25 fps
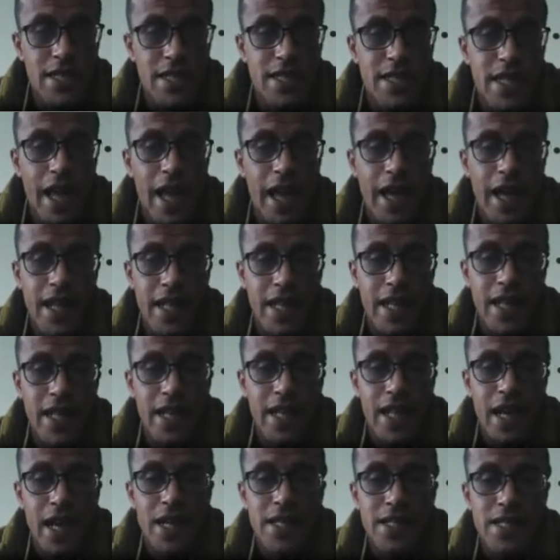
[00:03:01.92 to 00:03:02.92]
in tackling
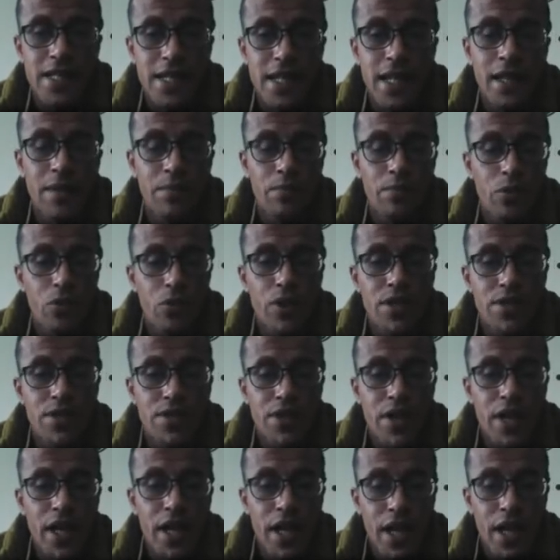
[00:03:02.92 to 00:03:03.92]
the unseen
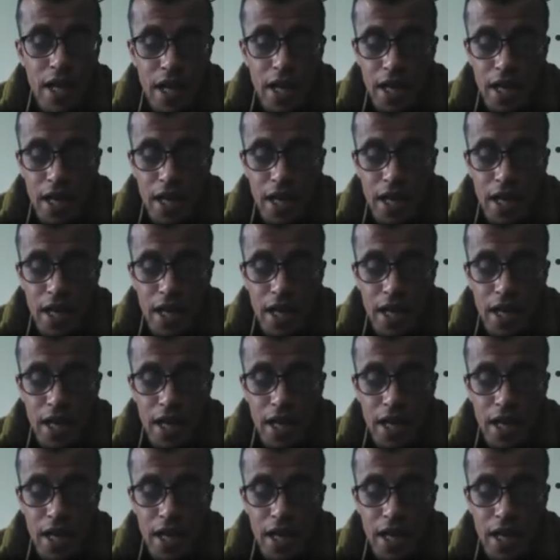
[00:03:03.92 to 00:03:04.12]
poetry